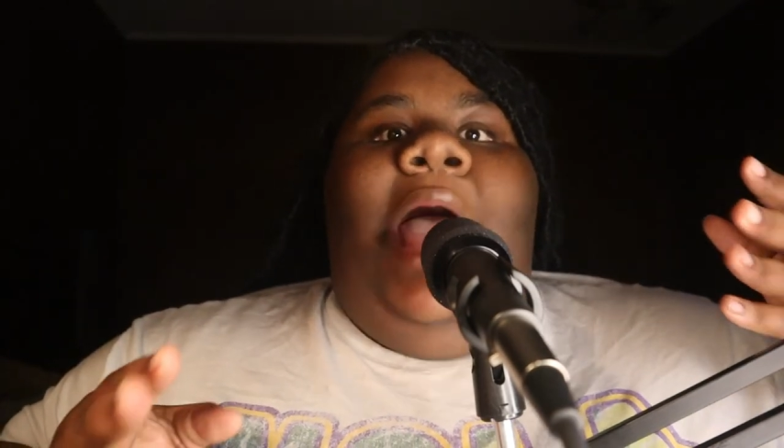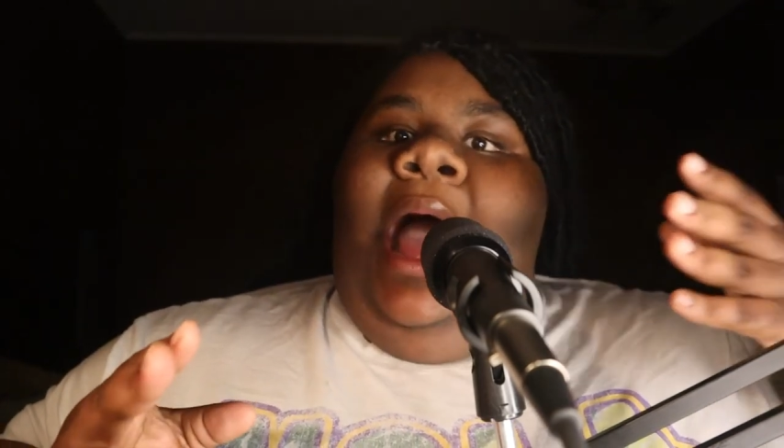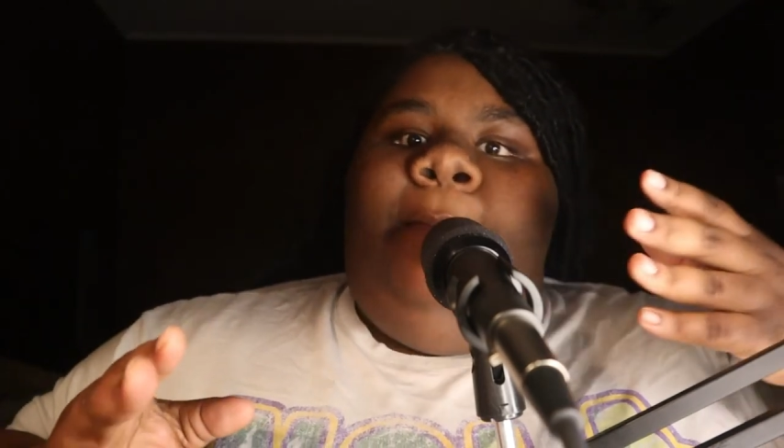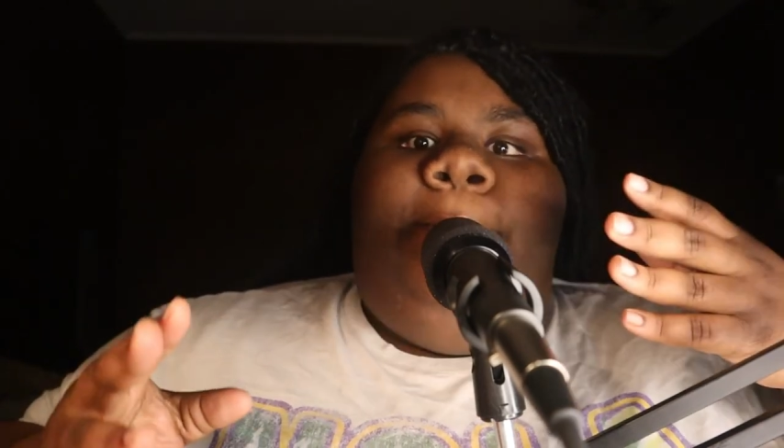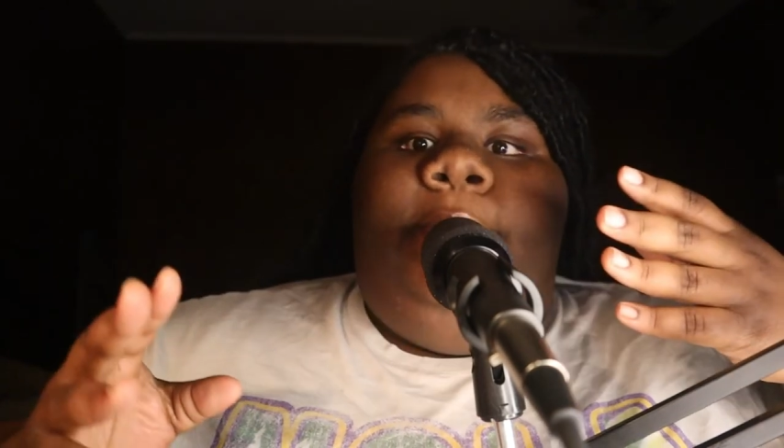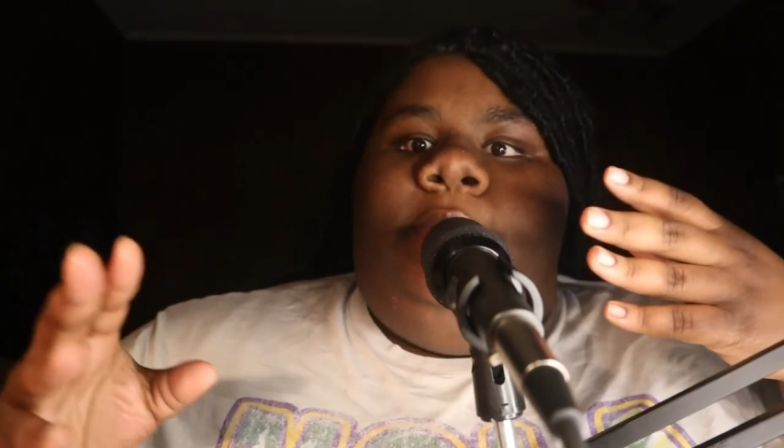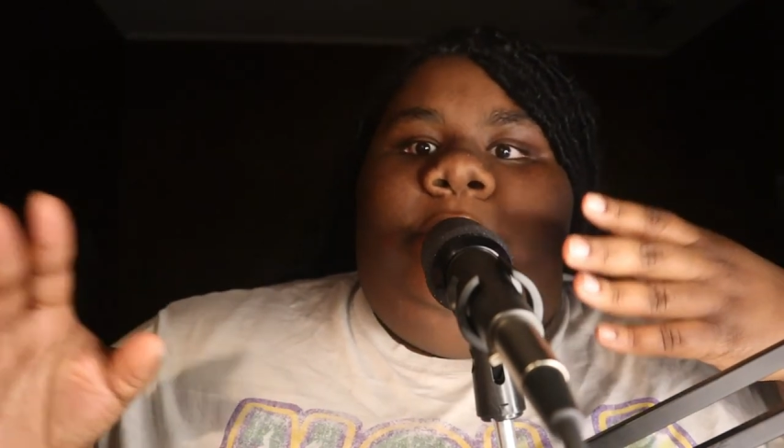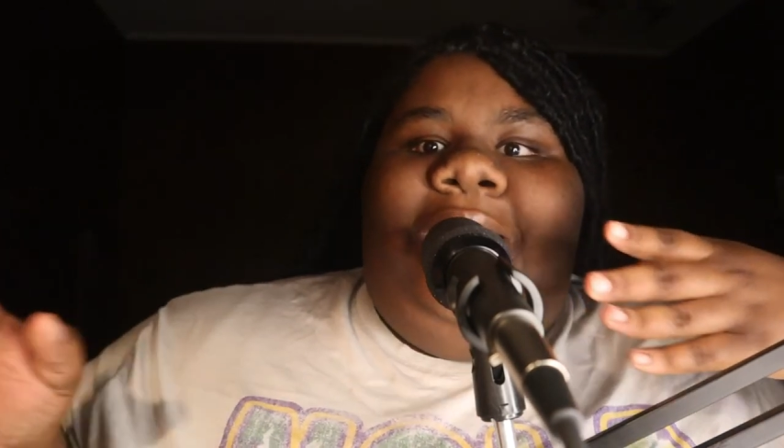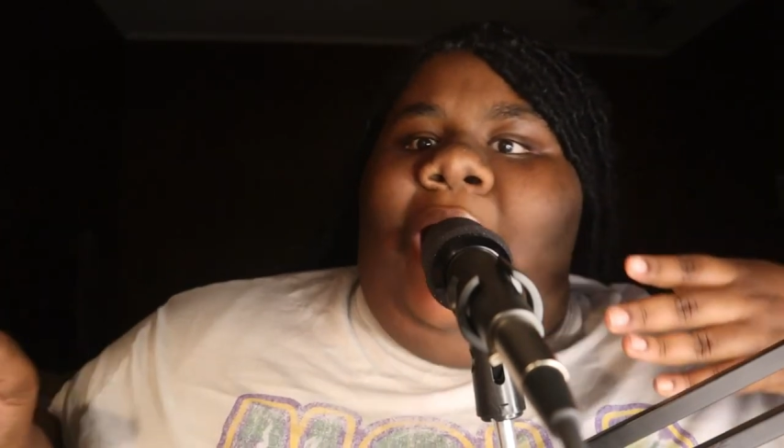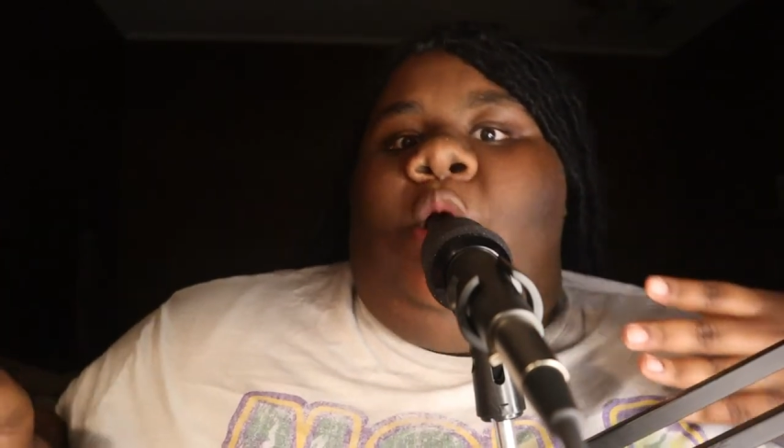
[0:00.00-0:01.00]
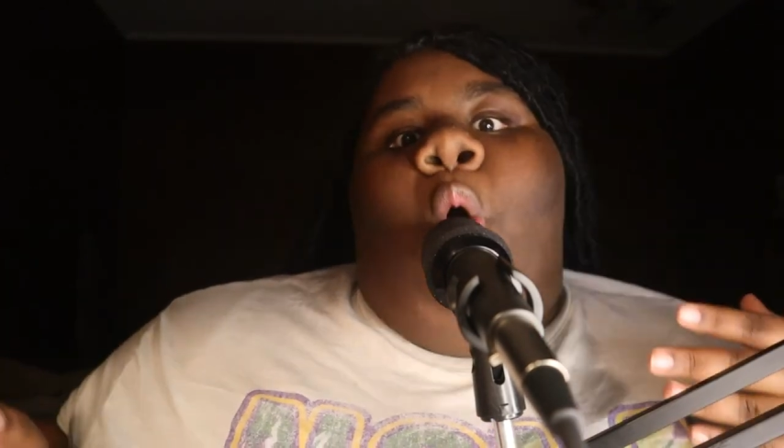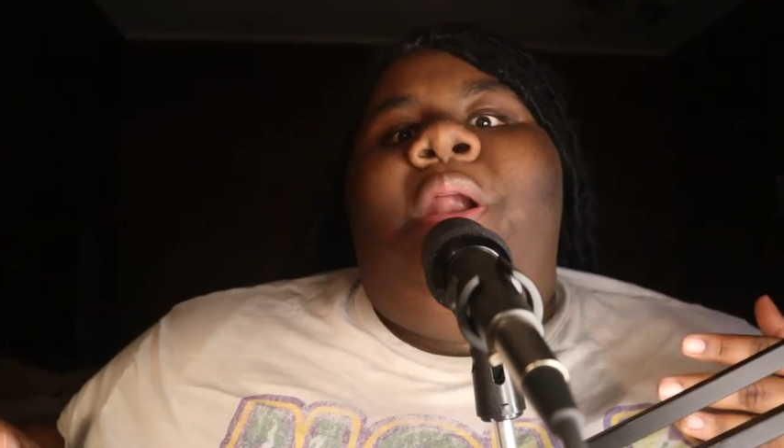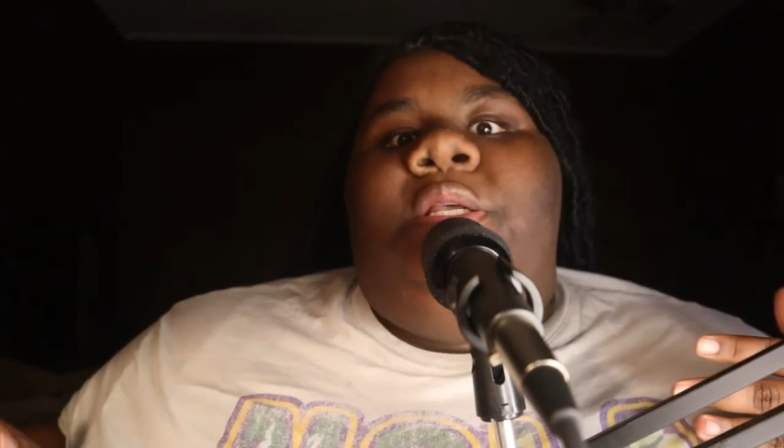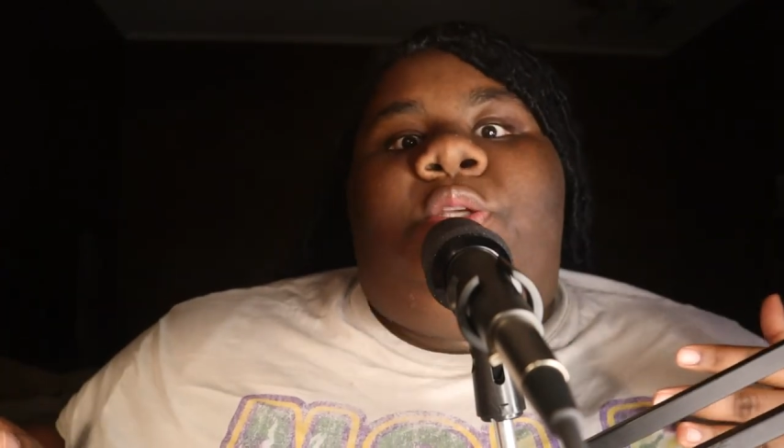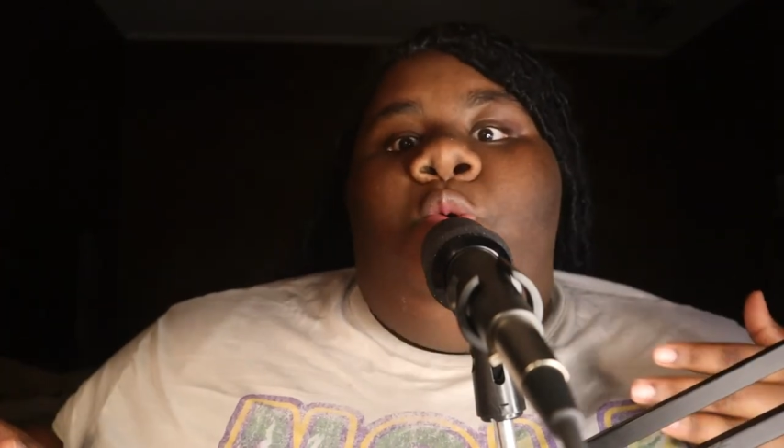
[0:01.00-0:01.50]
I'm not
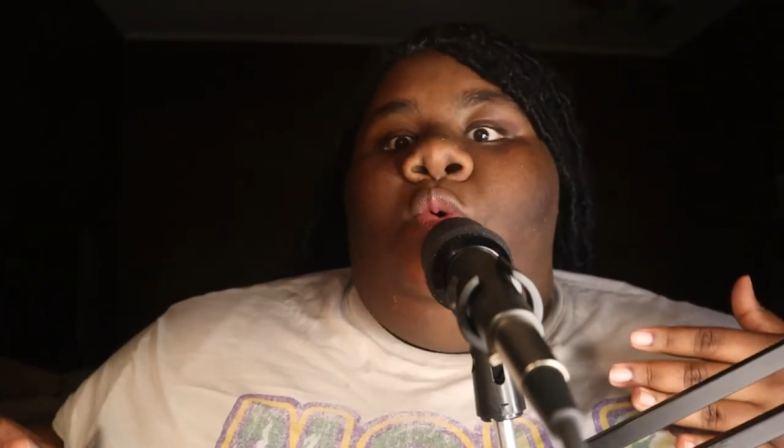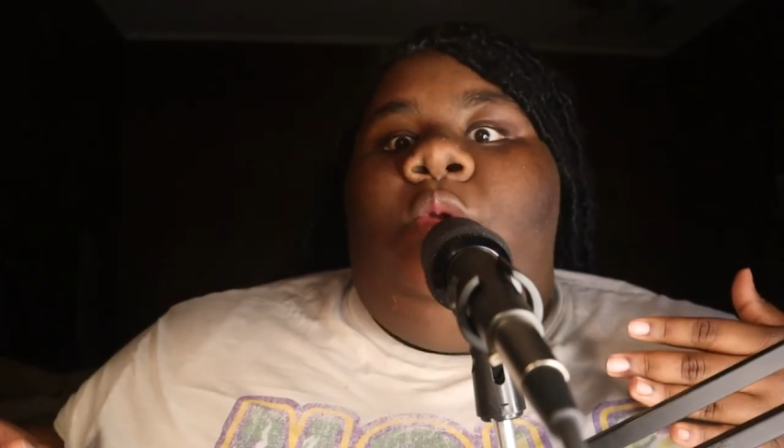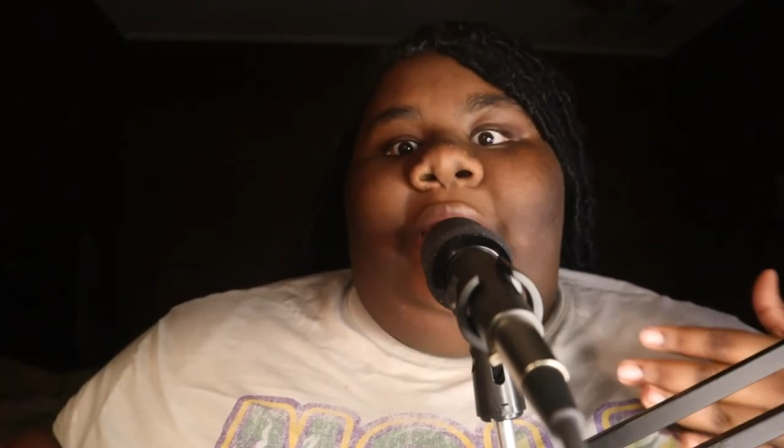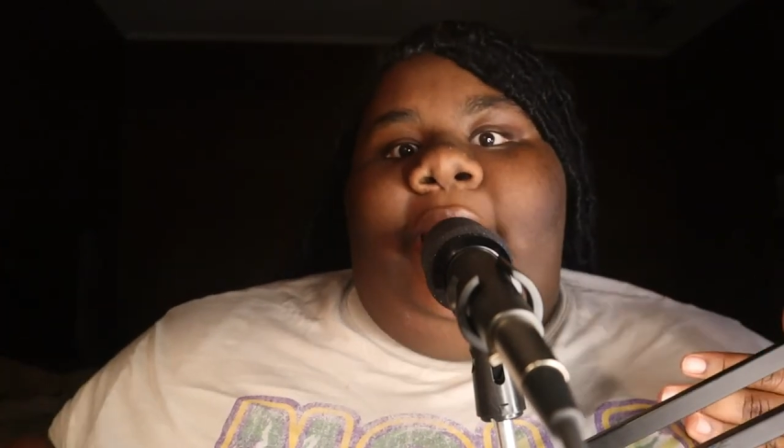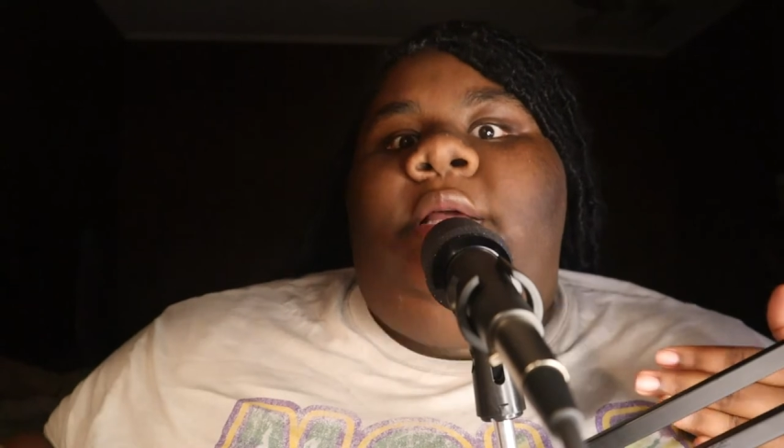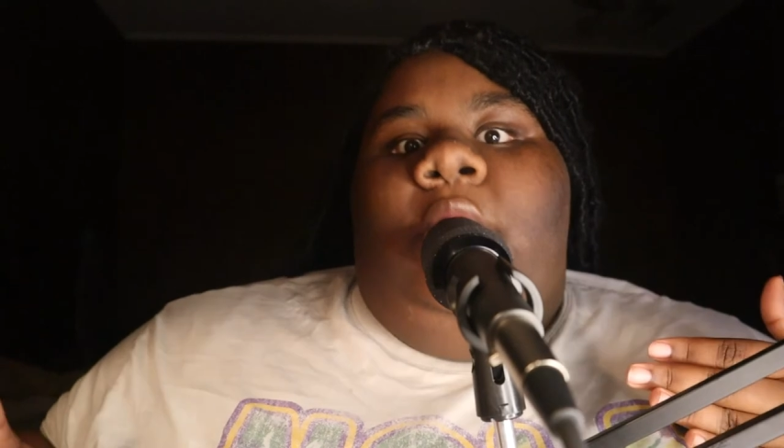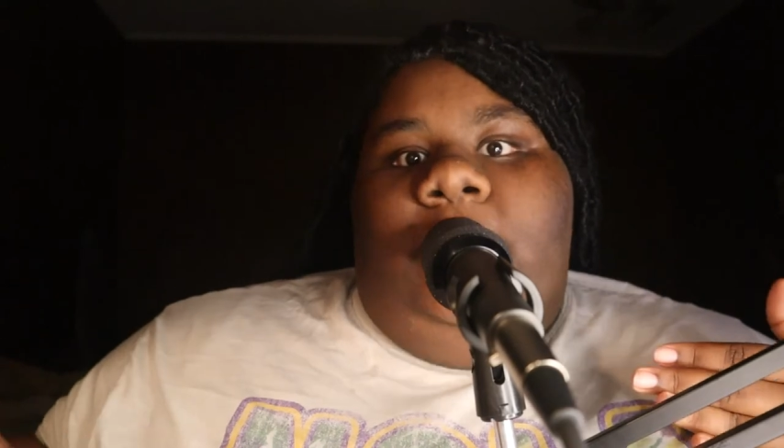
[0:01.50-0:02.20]
going to school like